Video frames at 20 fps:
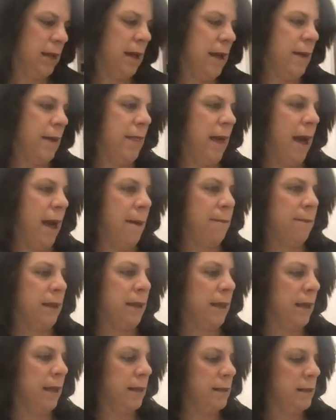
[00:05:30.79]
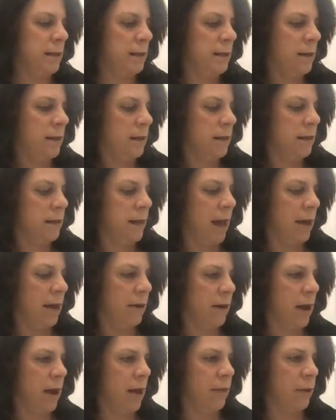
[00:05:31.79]
And that means that
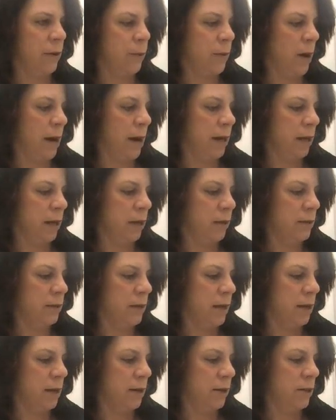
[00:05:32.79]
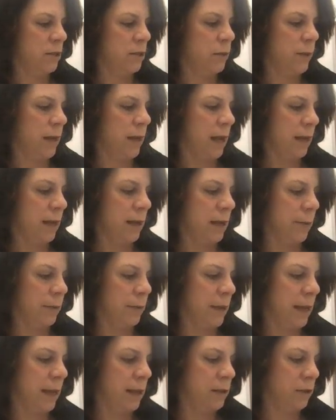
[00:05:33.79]
our other product goes under. So we got
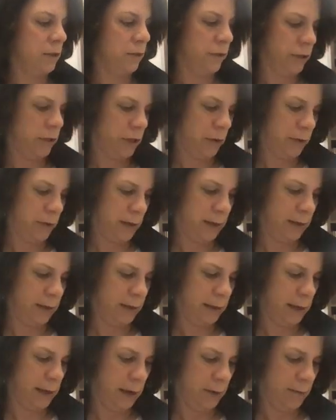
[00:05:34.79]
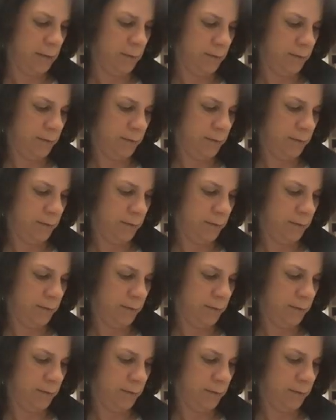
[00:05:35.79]
cupcakes over donuts now.